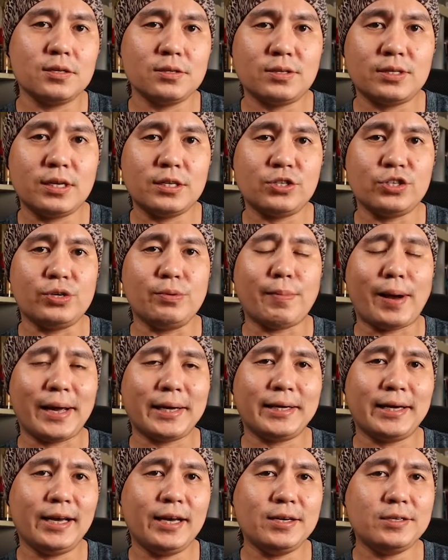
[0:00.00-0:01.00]
stage in my
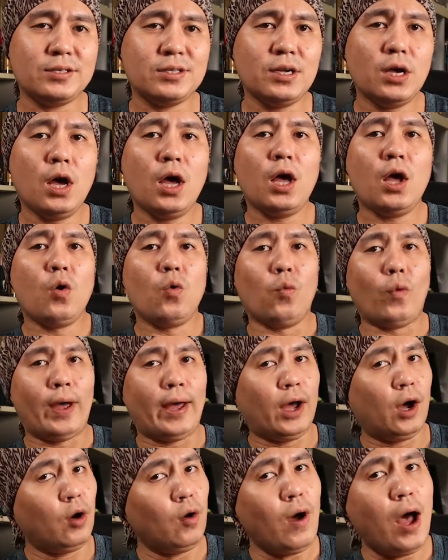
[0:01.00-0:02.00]
case?
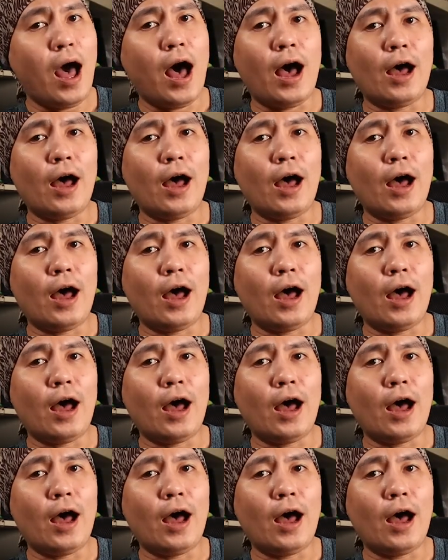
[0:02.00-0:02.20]
Well,